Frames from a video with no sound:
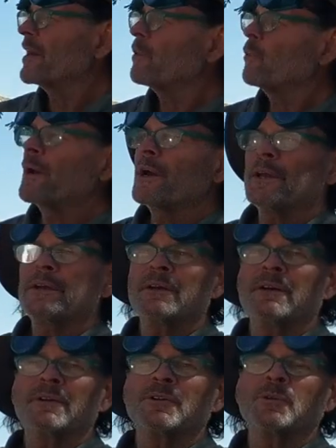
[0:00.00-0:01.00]
that way
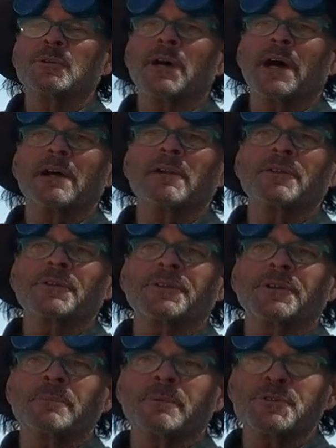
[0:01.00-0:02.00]
you dial the
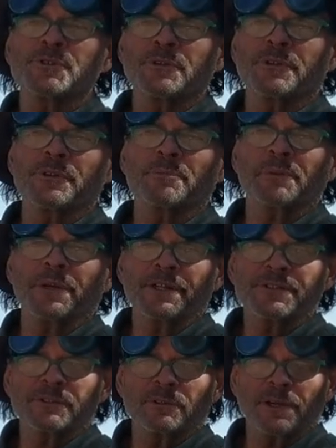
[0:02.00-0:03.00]
temperature that the
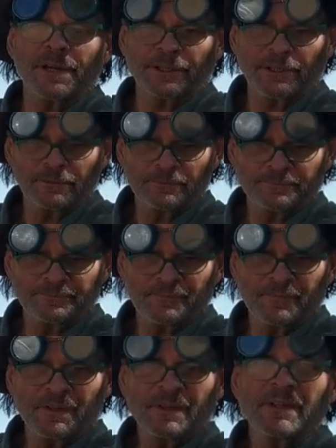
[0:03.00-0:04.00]
plants like,
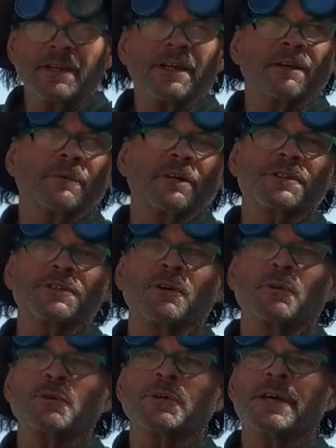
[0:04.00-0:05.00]
because
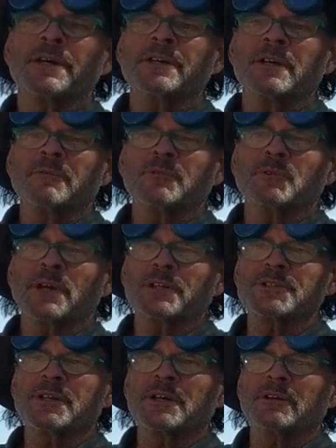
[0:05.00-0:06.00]
you can't have
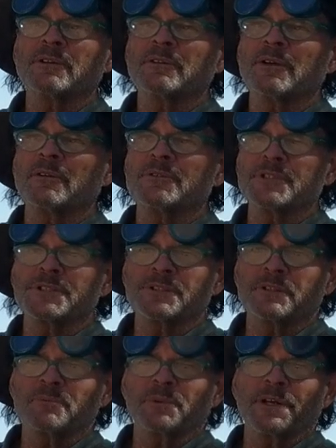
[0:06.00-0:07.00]
direct sun on
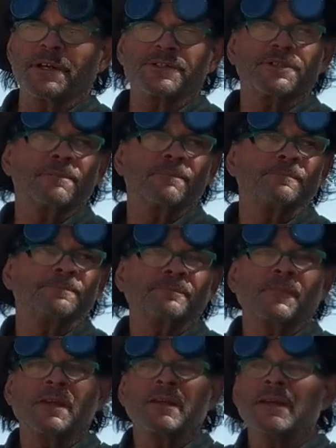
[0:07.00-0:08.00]
sensitive plants, sure.
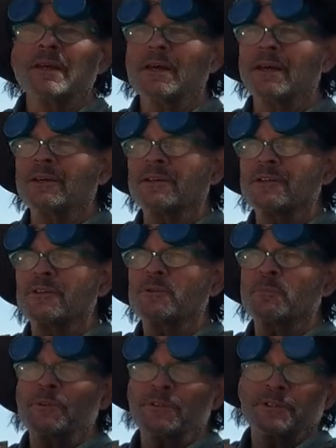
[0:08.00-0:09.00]
and
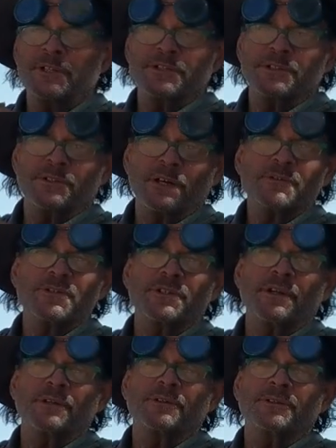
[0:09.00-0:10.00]
then but it needs enough
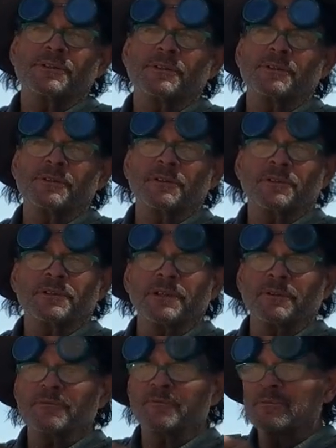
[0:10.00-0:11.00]
sun to
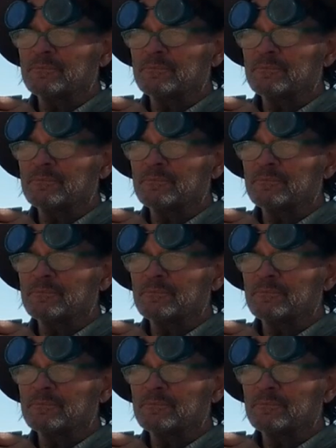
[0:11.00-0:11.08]
live,